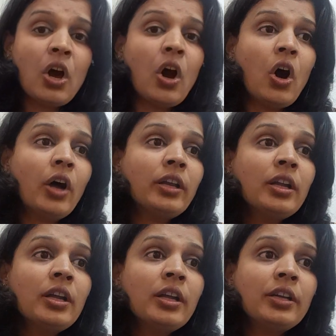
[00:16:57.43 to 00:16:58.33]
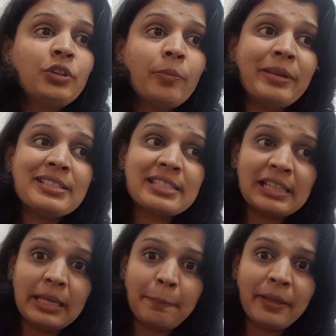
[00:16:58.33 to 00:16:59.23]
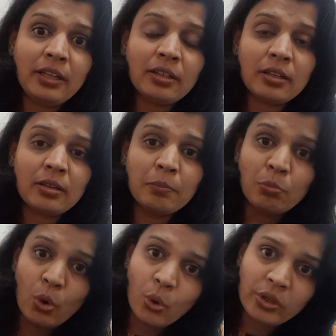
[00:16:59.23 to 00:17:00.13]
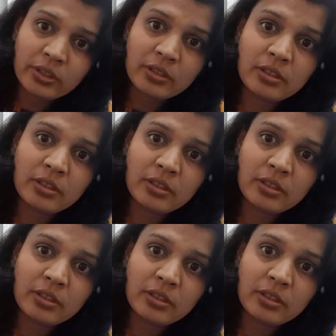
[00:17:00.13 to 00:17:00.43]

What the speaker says: or you've been sleeping more